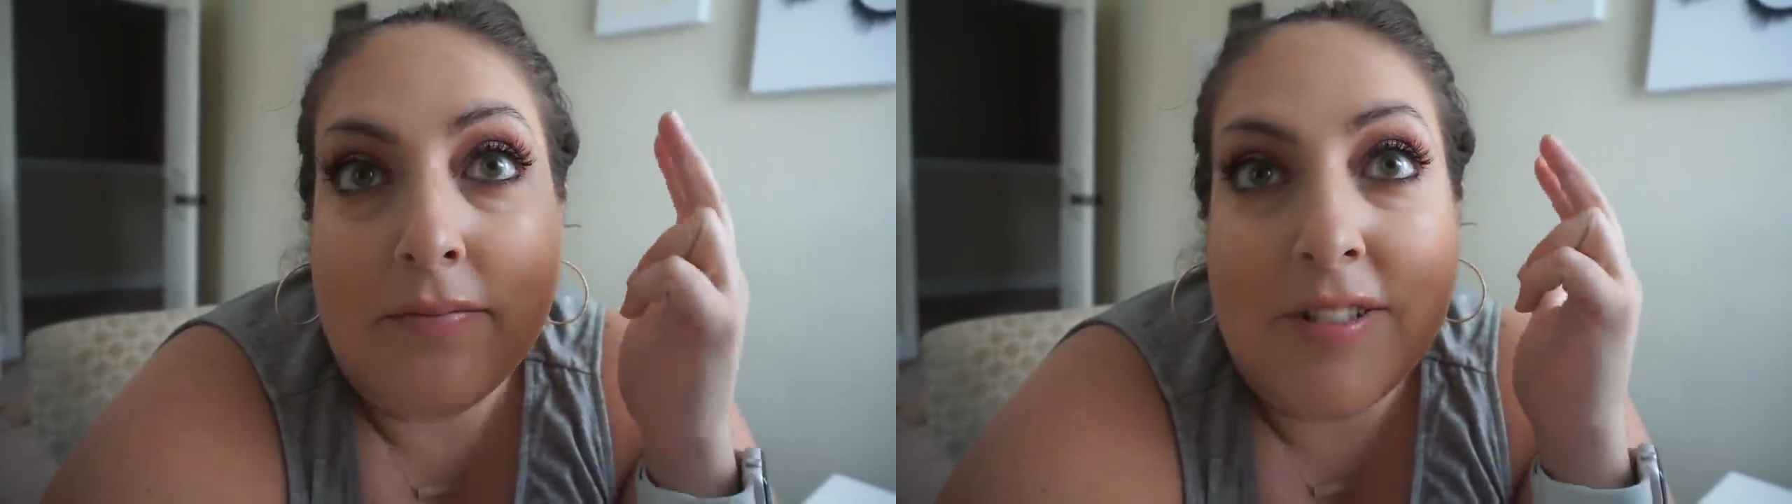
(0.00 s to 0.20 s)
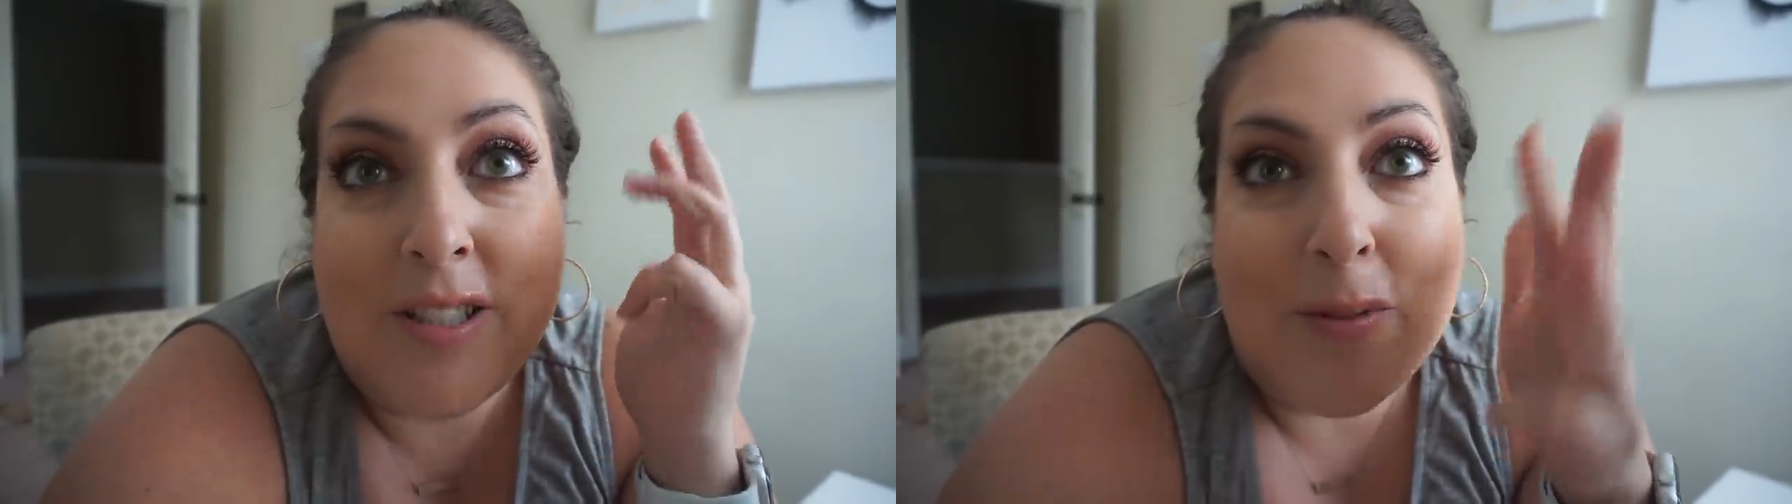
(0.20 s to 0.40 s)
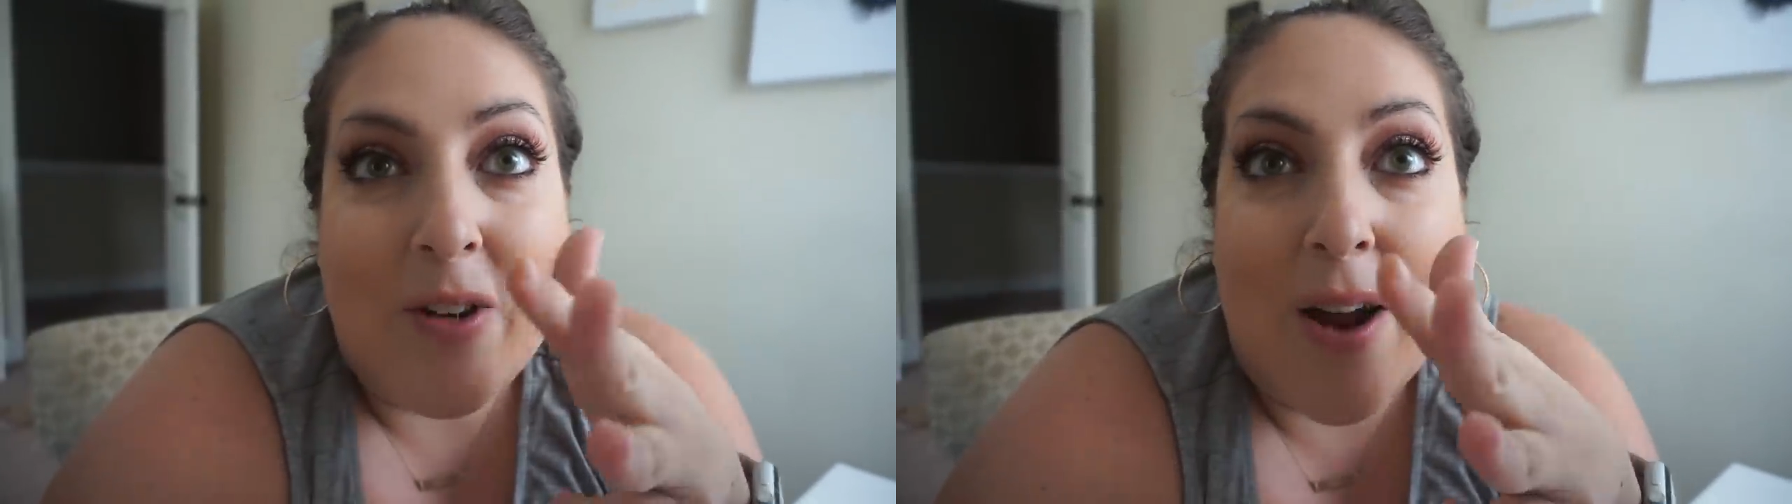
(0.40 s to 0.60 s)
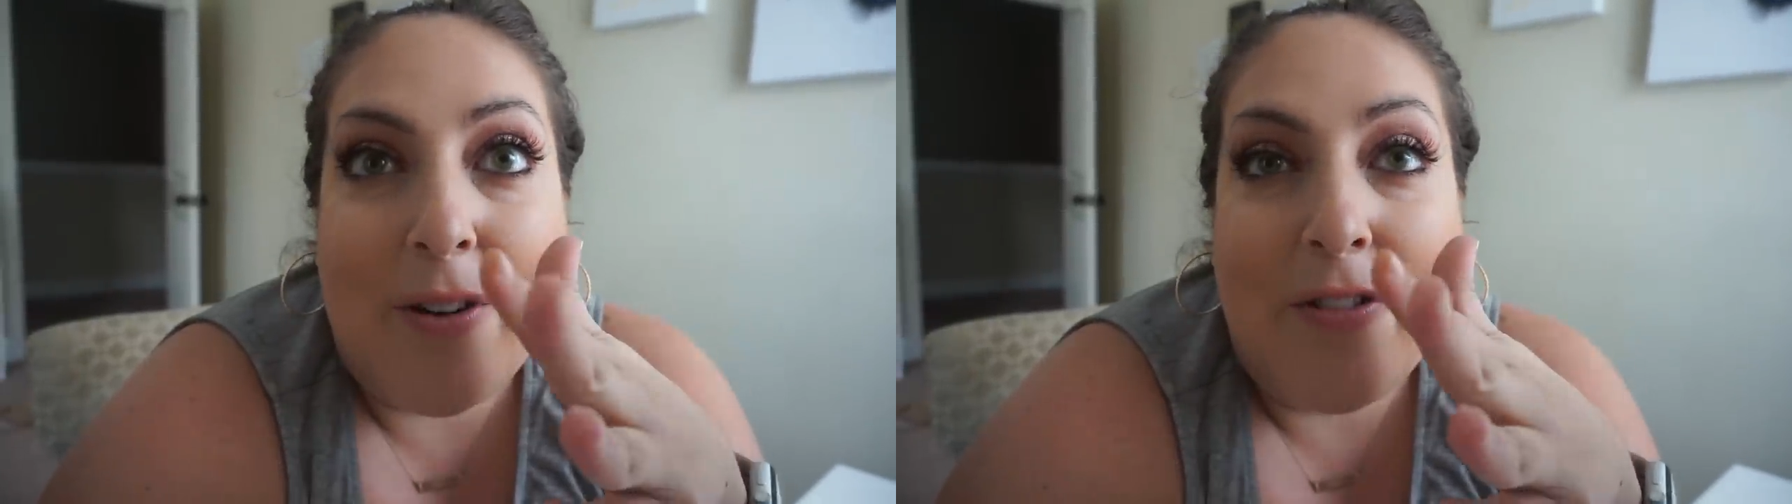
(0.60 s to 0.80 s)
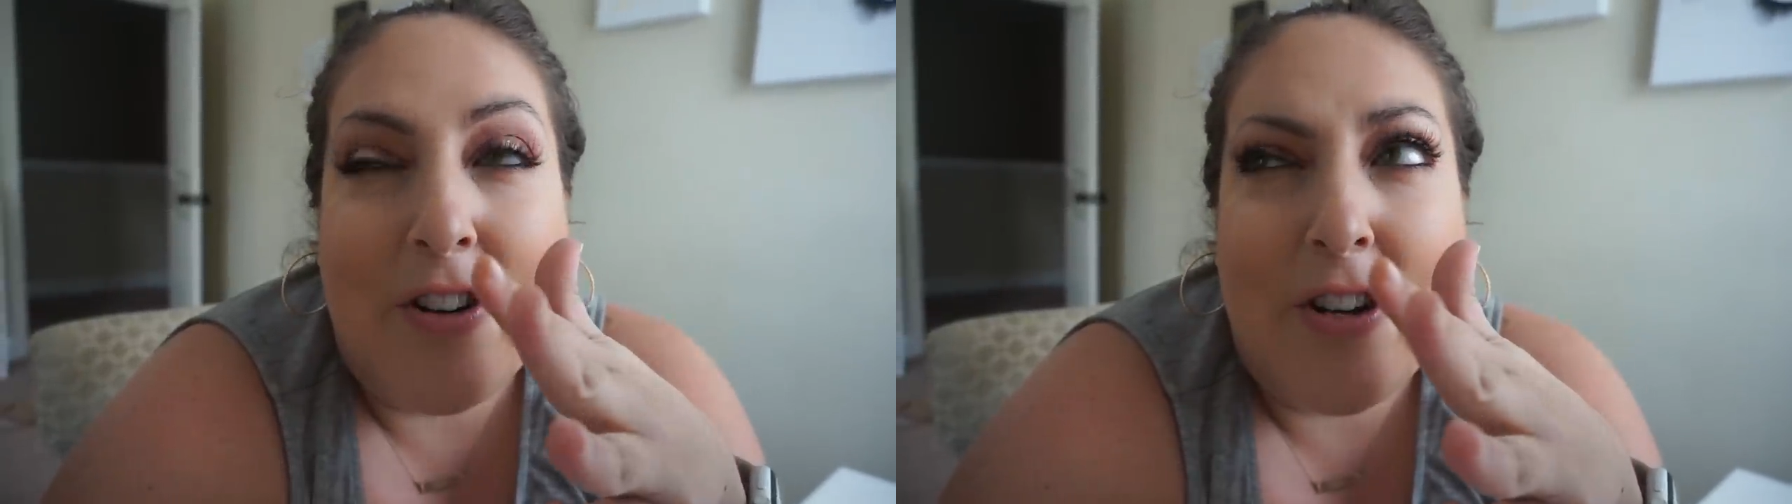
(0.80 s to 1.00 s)

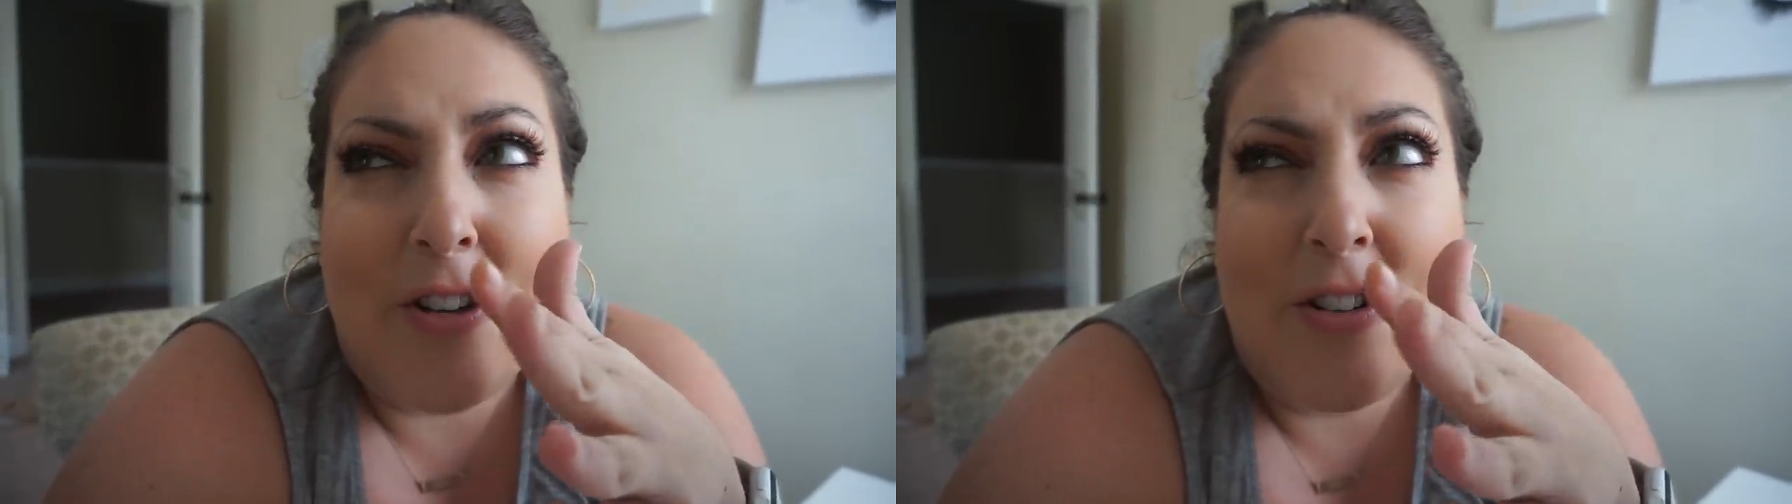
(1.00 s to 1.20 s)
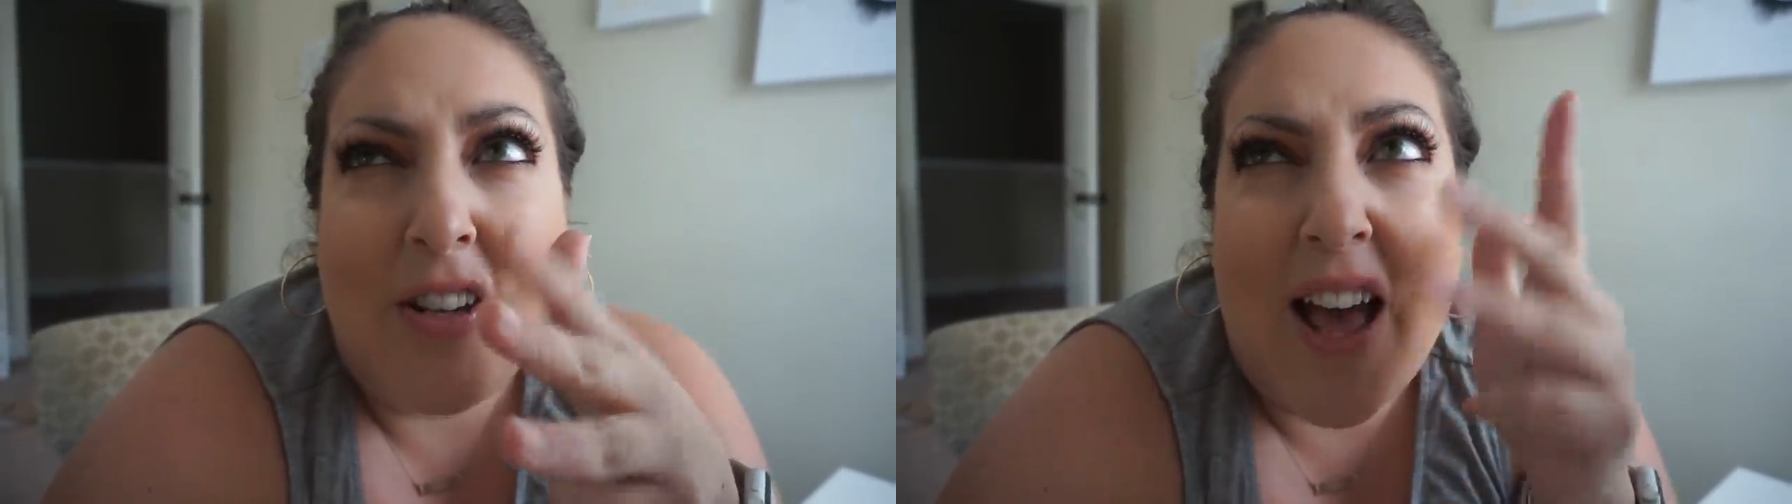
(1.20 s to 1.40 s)
subscribe if you're new.